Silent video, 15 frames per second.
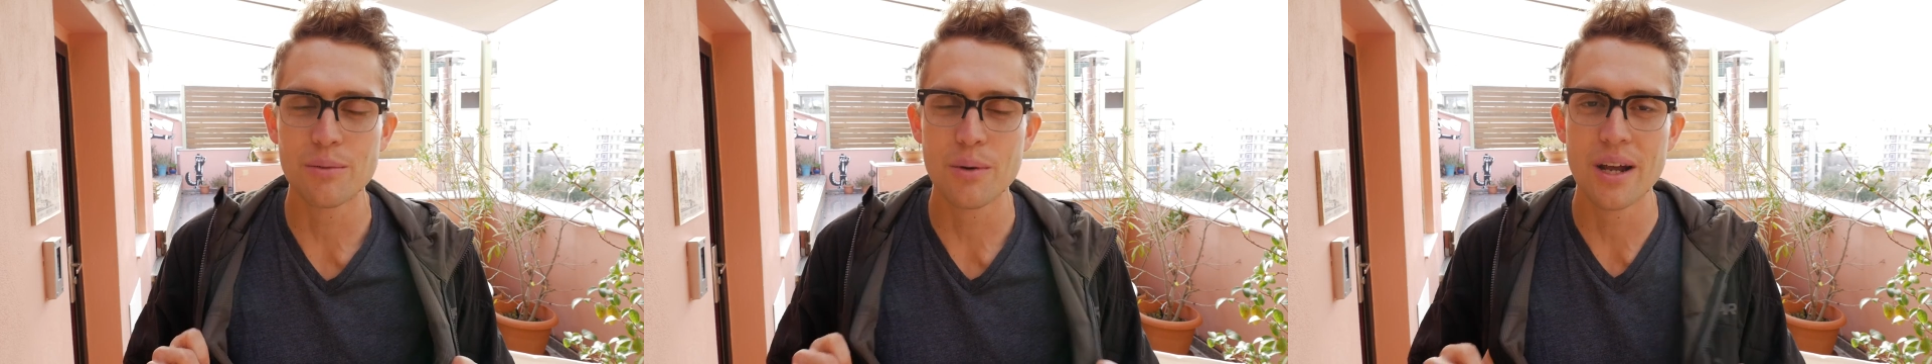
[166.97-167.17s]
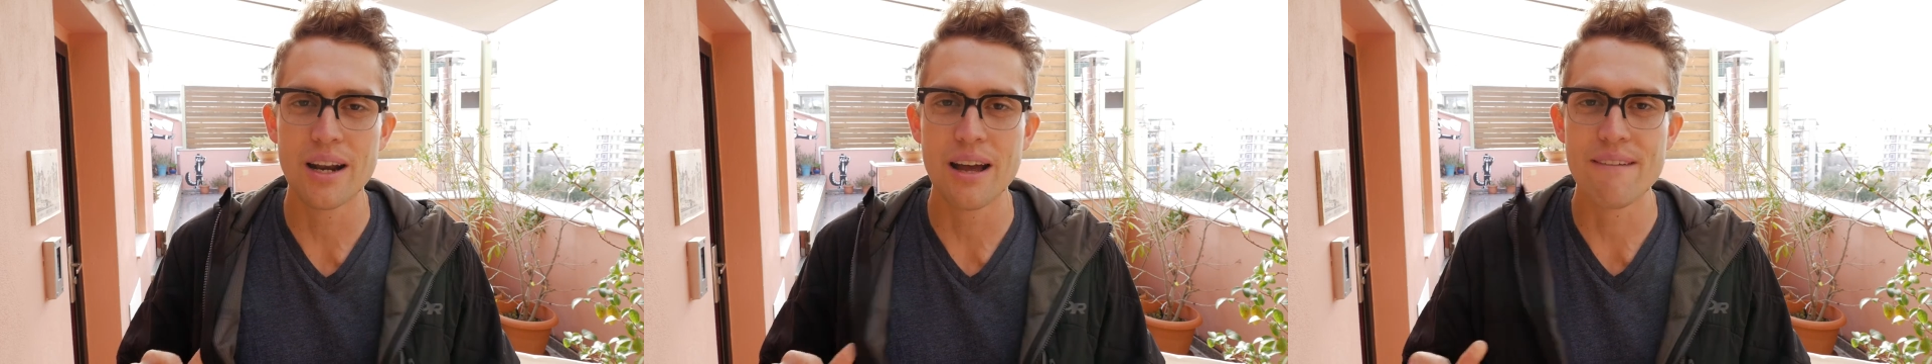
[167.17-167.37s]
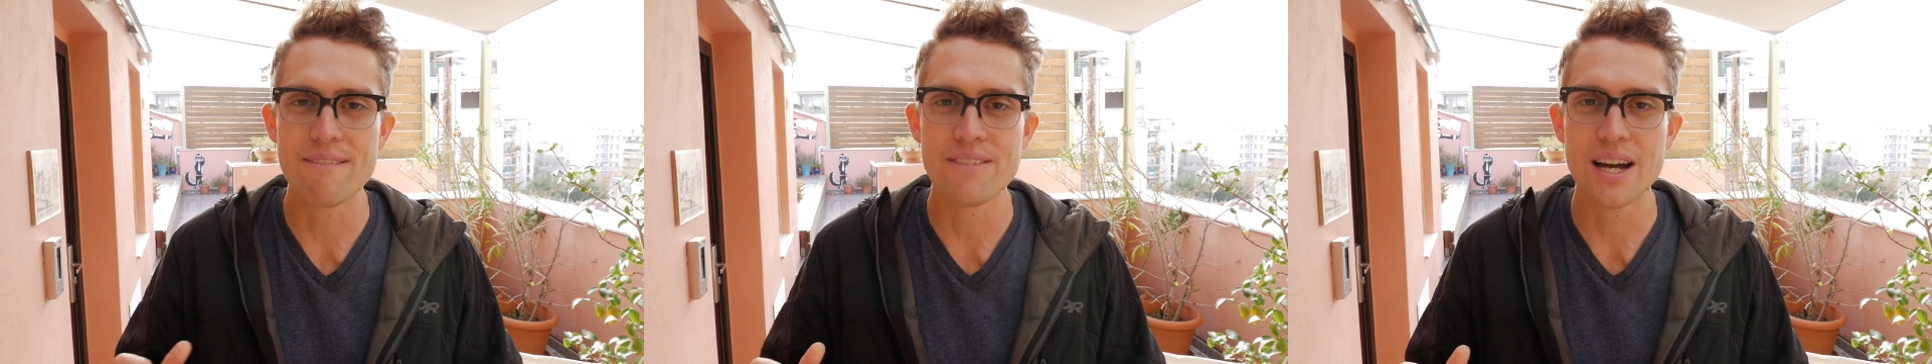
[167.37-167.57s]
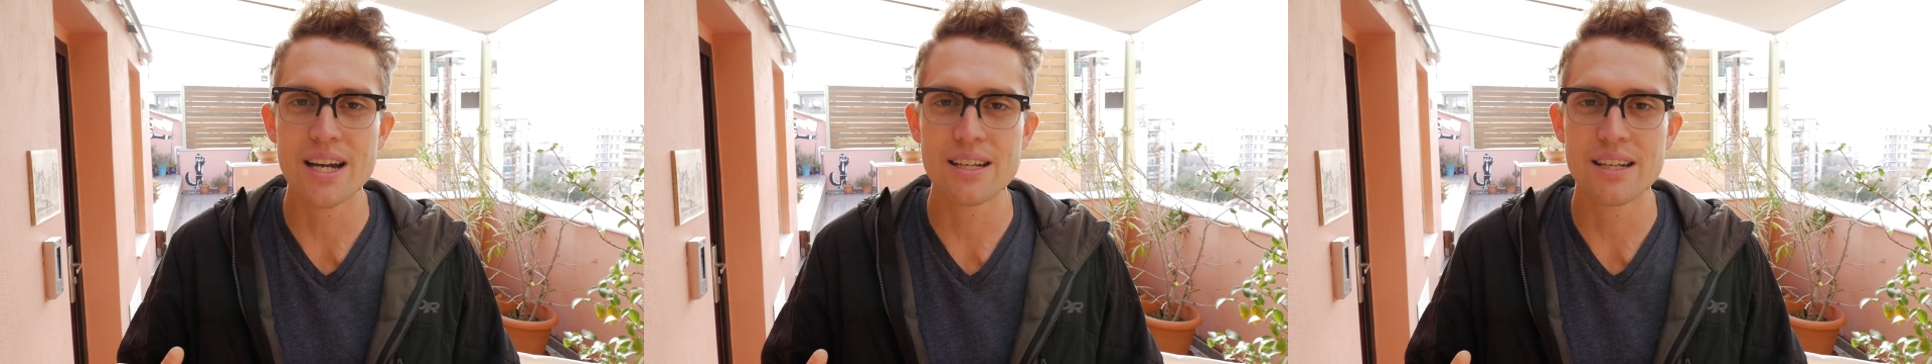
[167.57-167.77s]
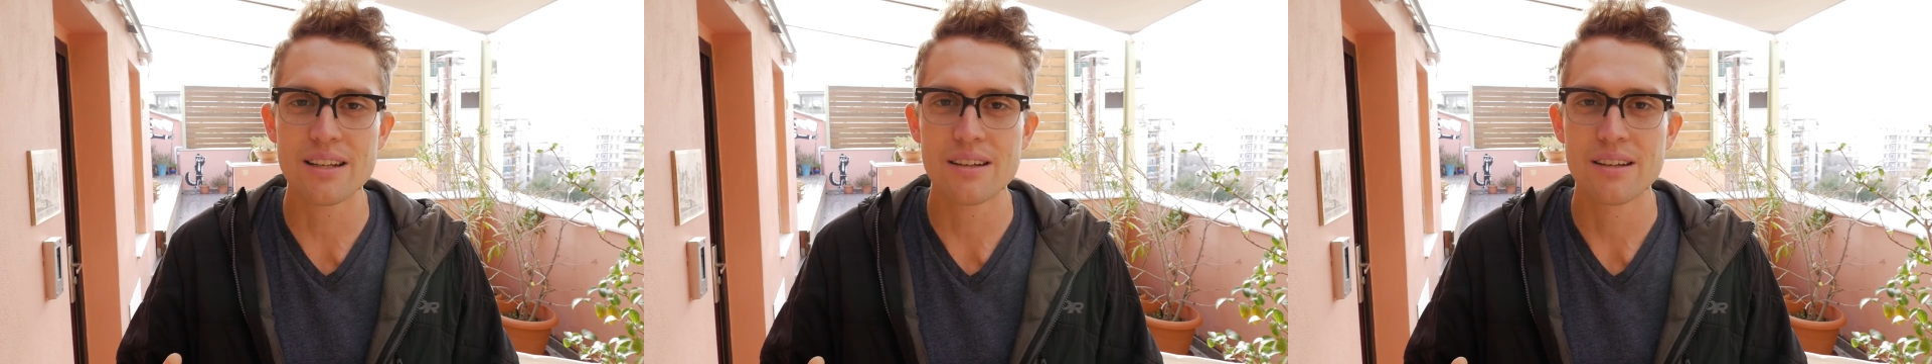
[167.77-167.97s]
when I
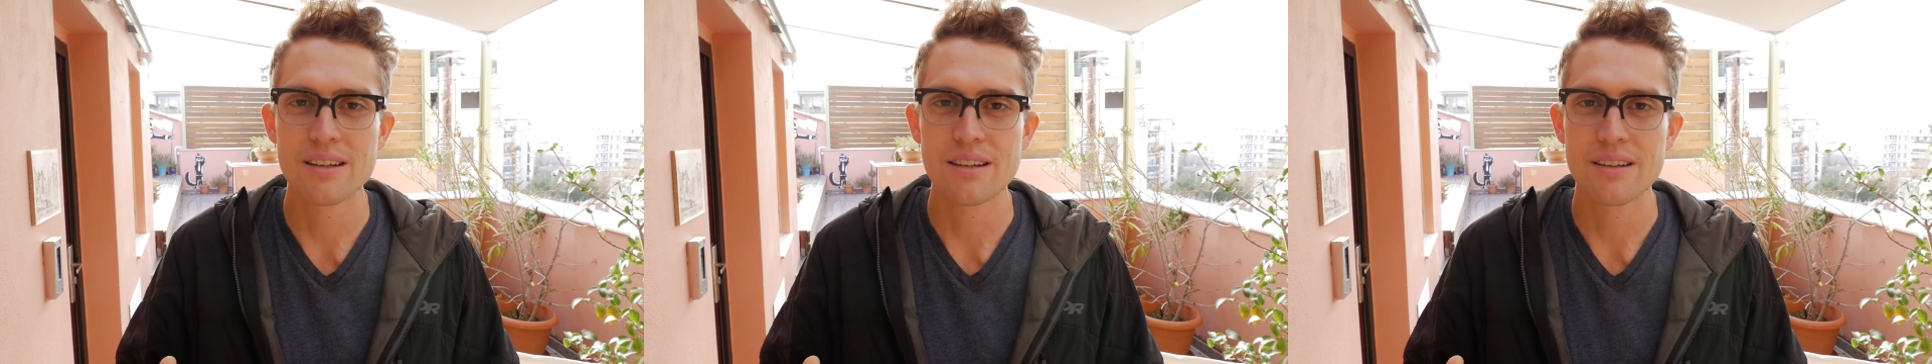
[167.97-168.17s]
find it.